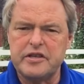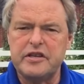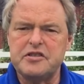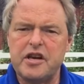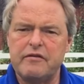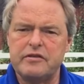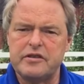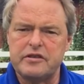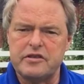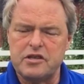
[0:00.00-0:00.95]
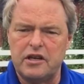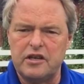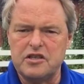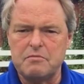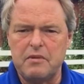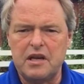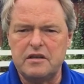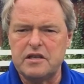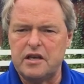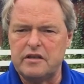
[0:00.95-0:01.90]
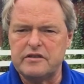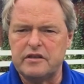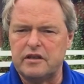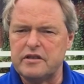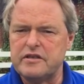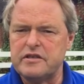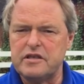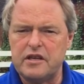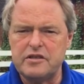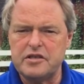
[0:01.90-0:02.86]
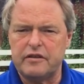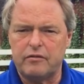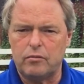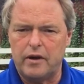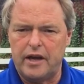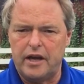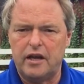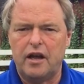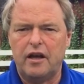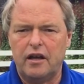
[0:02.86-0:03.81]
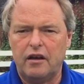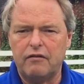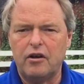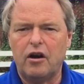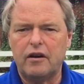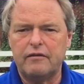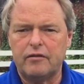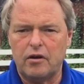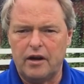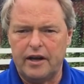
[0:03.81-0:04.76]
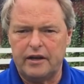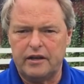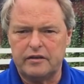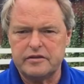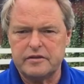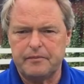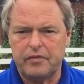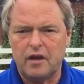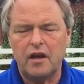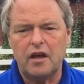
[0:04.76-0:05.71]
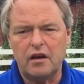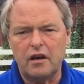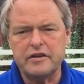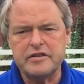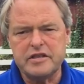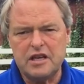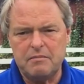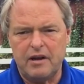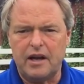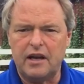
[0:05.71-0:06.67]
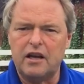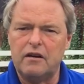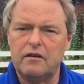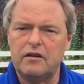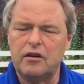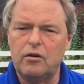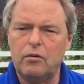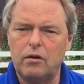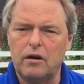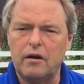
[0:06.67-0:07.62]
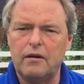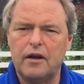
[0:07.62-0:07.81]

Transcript: Seed Savers Exchange maintains an extensive array of garden varieties. In our seed bank here at Decorah,